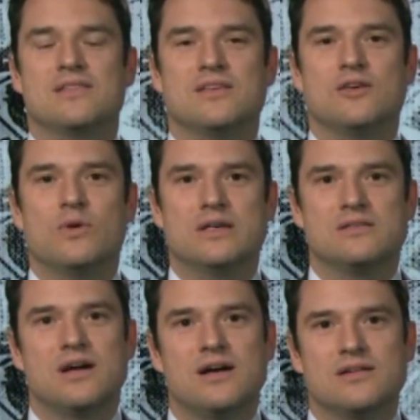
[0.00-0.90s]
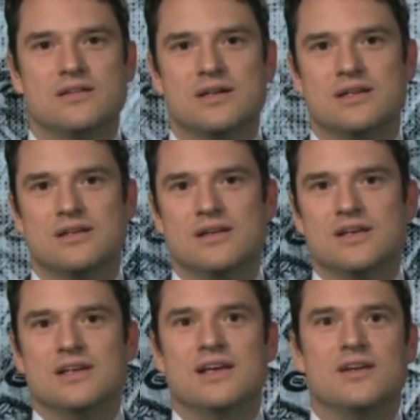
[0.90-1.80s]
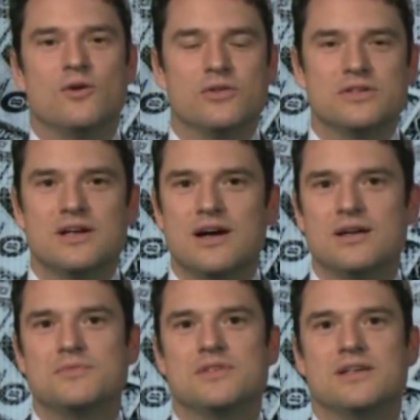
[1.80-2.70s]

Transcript: the U.S. dollar. And in older times,